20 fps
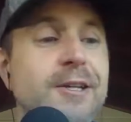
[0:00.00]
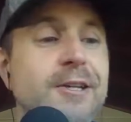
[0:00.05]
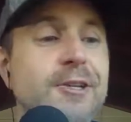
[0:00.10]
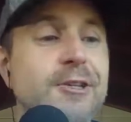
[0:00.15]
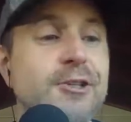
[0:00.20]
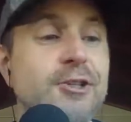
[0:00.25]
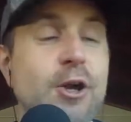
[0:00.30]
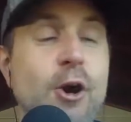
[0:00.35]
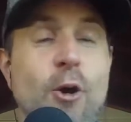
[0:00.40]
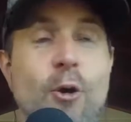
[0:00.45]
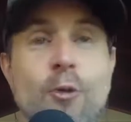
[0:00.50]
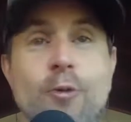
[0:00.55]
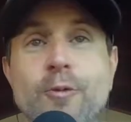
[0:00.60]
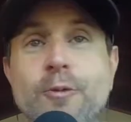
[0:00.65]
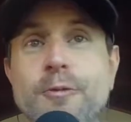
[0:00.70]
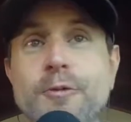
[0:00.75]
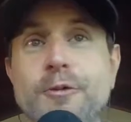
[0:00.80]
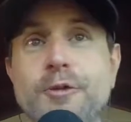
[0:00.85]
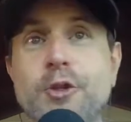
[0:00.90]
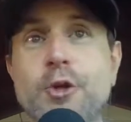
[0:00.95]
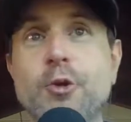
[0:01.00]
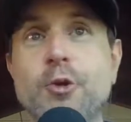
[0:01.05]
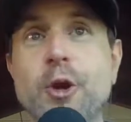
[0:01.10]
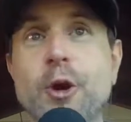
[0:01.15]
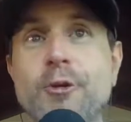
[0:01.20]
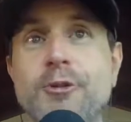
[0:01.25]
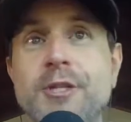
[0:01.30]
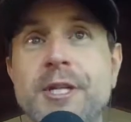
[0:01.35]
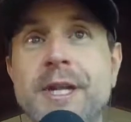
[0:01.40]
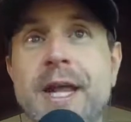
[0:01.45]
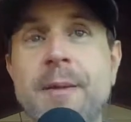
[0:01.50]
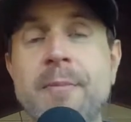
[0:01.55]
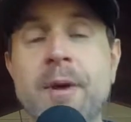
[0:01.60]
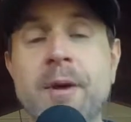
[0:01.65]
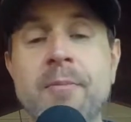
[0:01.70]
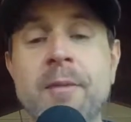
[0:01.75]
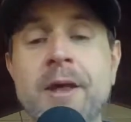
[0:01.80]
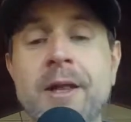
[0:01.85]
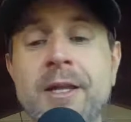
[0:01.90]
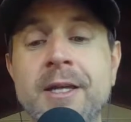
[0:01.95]
So kudos to Nate
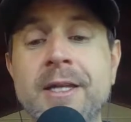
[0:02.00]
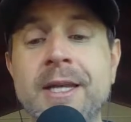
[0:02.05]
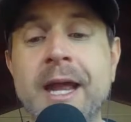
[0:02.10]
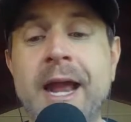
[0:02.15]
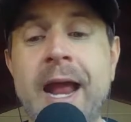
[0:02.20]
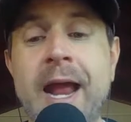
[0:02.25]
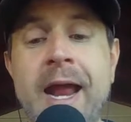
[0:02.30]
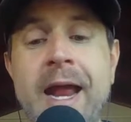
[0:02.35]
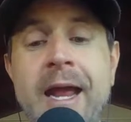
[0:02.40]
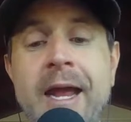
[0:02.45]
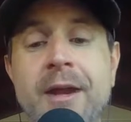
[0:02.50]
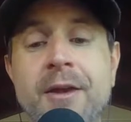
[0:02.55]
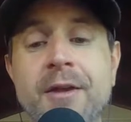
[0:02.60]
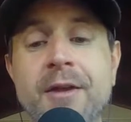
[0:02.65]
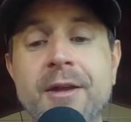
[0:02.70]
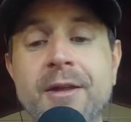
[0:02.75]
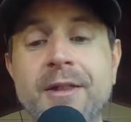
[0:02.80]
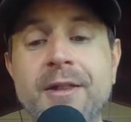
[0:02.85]
McMillan and